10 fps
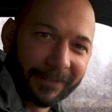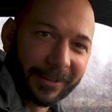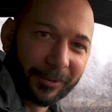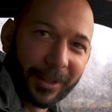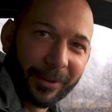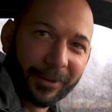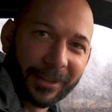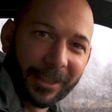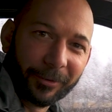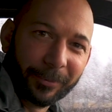is what I would
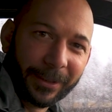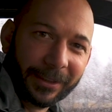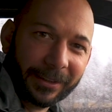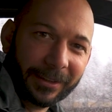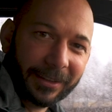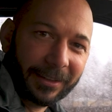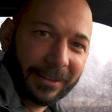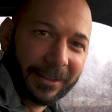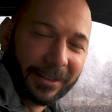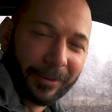think would be
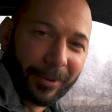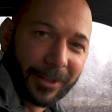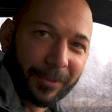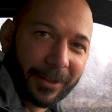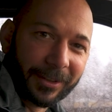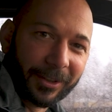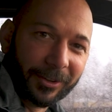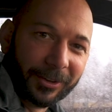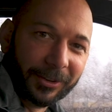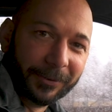the best bet to
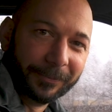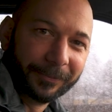go to.